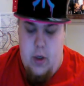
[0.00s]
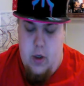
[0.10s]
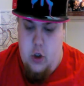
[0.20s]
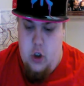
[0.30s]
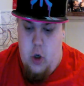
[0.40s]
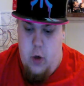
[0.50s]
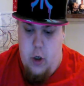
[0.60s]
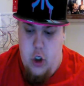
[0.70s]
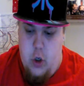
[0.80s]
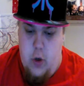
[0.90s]
so we're
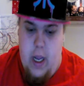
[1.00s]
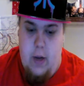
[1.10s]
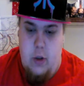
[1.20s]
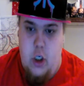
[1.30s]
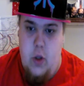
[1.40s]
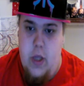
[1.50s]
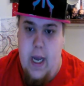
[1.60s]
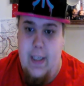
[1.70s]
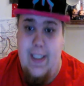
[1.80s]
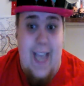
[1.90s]
going to show you how to do
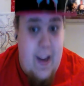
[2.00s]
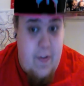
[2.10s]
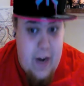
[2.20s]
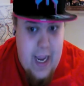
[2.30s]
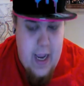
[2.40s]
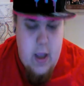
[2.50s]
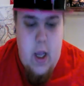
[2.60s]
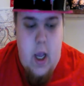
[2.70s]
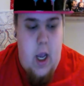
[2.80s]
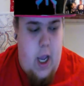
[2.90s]
that safely,
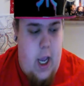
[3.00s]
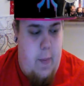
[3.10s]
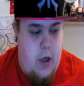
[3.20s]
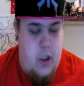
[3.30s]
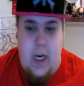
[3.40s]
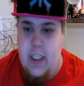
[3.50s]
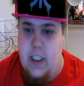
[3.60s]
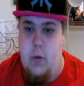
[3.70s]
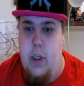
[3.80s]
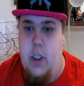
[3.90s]
because the last
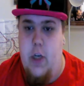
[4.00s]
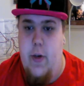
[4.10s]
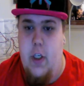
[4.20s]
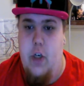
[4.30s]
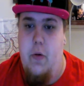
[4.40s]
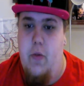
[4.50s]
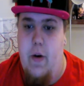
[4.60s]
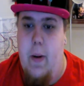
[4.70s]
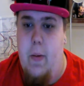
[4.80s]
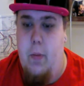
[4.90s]
thing I want you to do is to do a
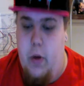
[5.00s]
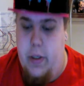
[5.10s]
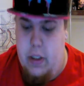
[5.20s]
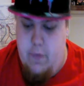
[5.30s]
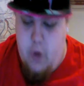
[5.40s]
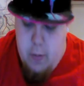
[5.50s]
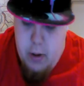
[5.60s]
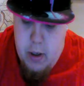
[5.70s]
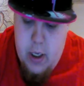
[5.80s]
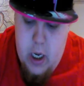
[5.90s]
rewrap and blow yourself up.
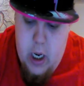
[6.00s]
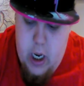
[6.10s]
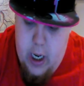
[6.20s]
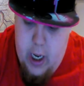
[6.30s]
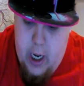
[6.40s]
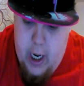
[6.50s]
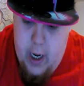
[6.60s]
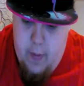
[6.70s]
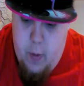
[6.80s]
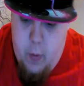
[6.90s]

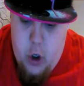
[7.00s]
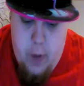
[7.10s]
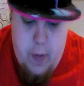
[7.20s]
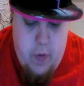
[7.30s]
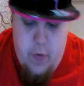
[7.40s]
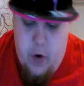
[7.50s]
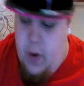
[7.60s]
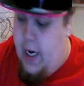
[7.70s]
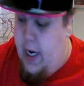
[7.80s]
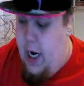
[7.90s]
We're going to be
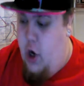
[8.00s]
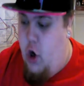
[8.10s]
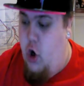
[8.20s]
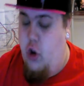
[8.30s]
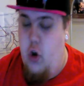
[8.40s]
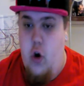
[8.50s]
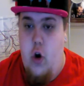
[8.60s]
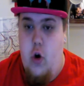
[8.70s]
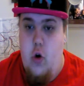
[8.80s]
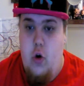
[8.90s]
reviewing
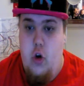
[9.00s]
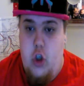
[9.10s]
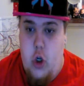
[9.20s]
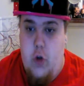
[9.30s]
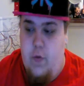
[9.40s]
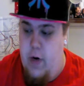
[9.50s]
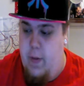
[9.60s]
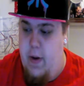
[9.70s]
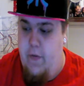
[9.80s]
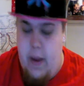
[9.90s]
another juice from
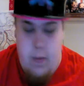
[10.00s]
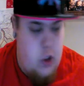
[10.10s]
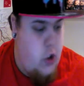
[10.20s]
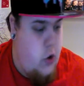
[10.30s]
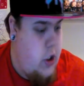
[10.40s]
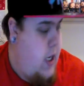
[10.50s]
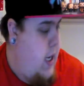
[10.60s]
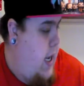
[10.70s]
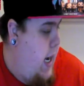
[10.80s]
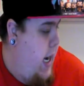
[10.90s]
Recommended Vape Juice.
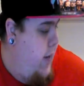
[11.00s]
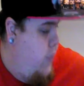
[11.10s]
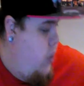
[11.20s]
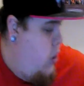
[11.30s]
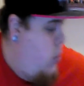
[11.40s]
I've got